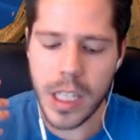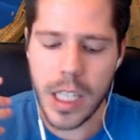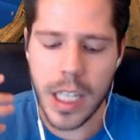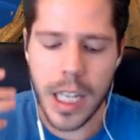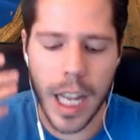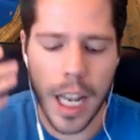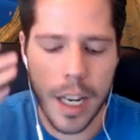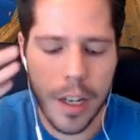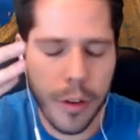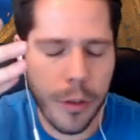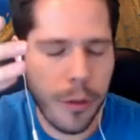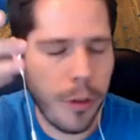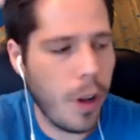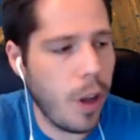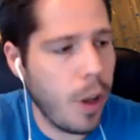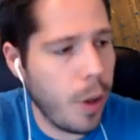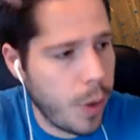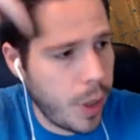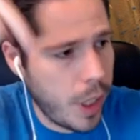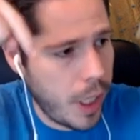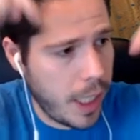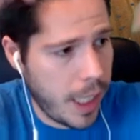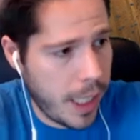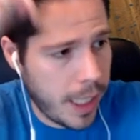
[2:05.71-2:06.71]
and you follow
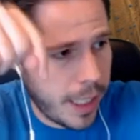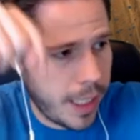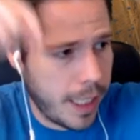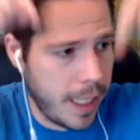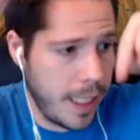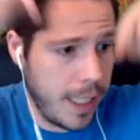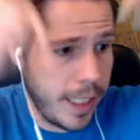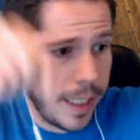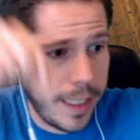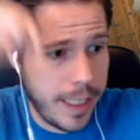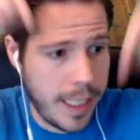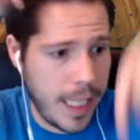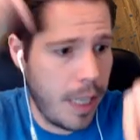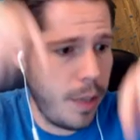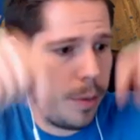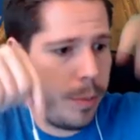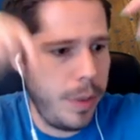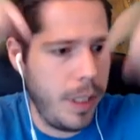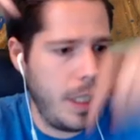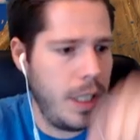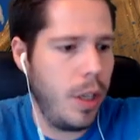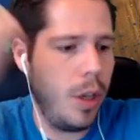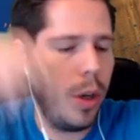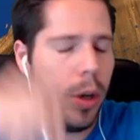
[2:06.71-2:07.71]
the link down
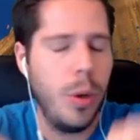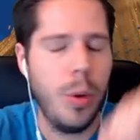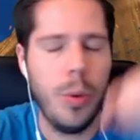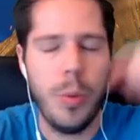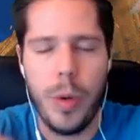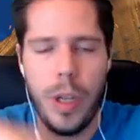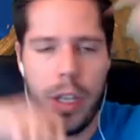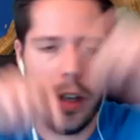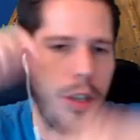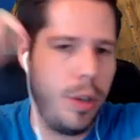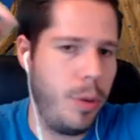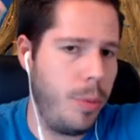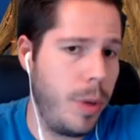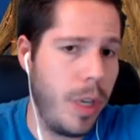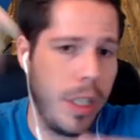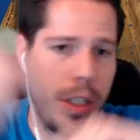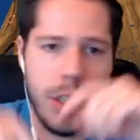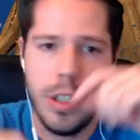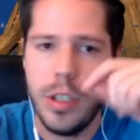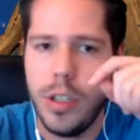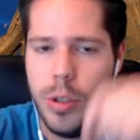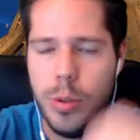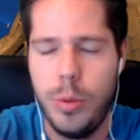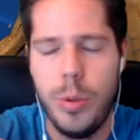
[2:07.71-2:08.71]
below, whether you're watching
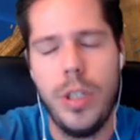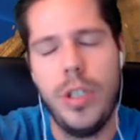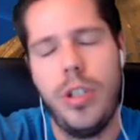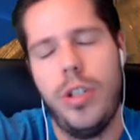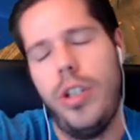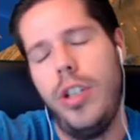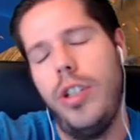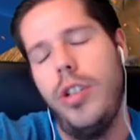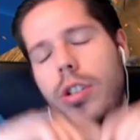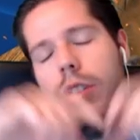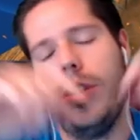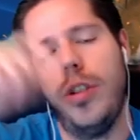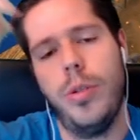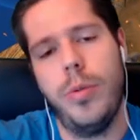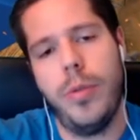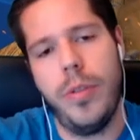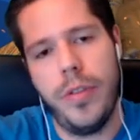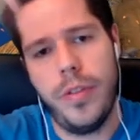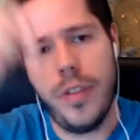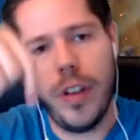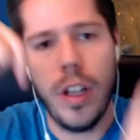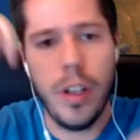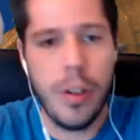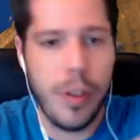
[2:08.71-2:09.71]
on Twitch or YouTube, you
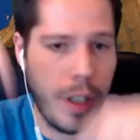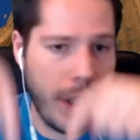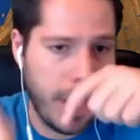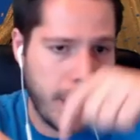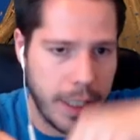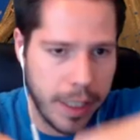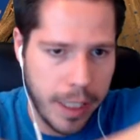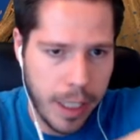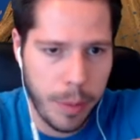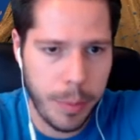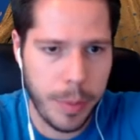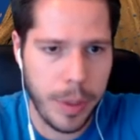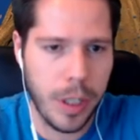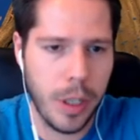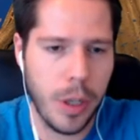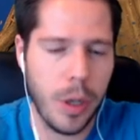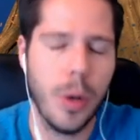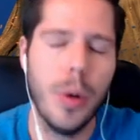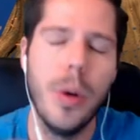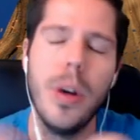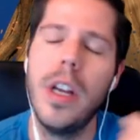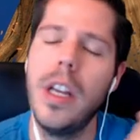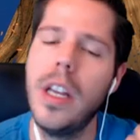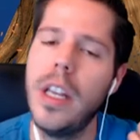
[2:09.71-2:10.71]
follow the link down
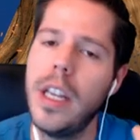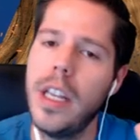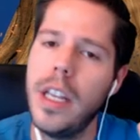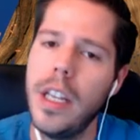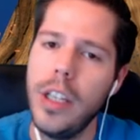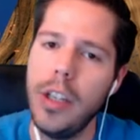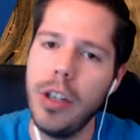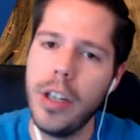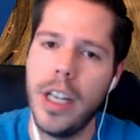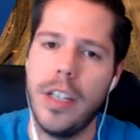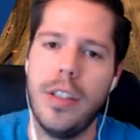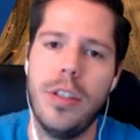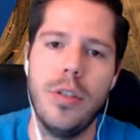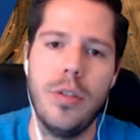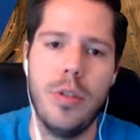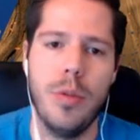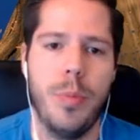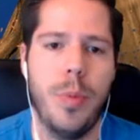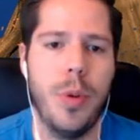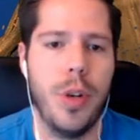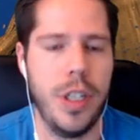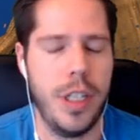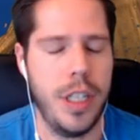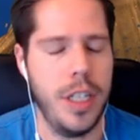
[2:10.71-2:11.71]
below, you get to
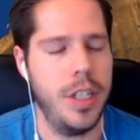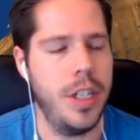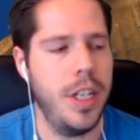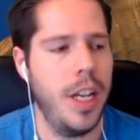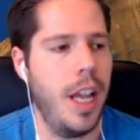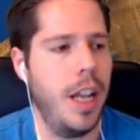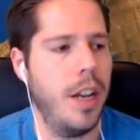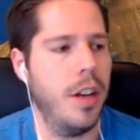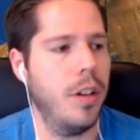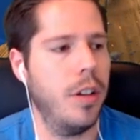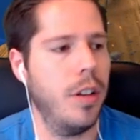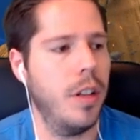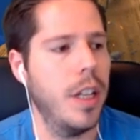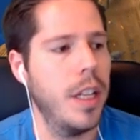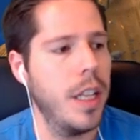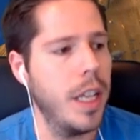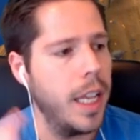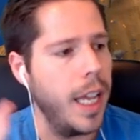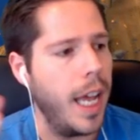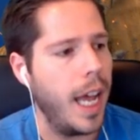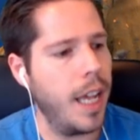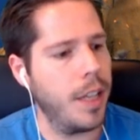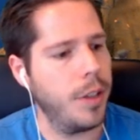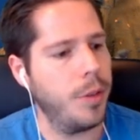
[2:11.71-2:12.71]
support the channel
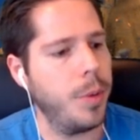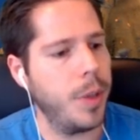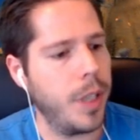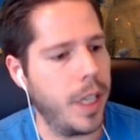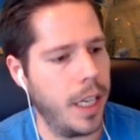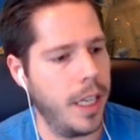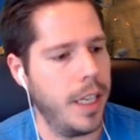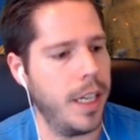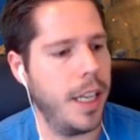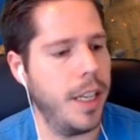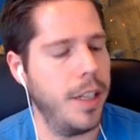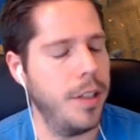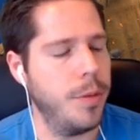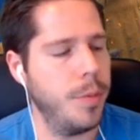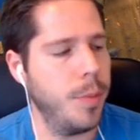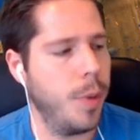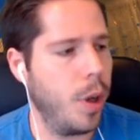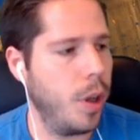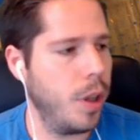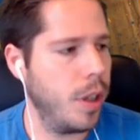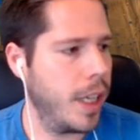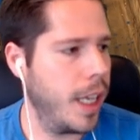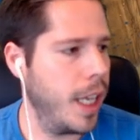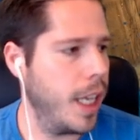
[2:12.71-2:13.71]
as we get a
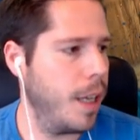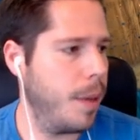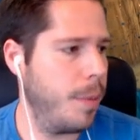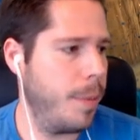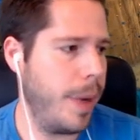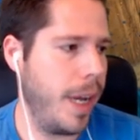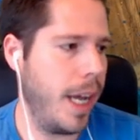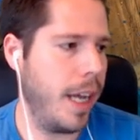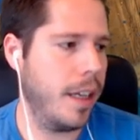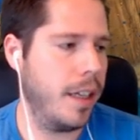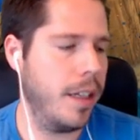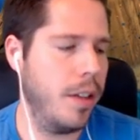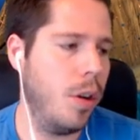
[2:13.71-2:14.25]
small kickback.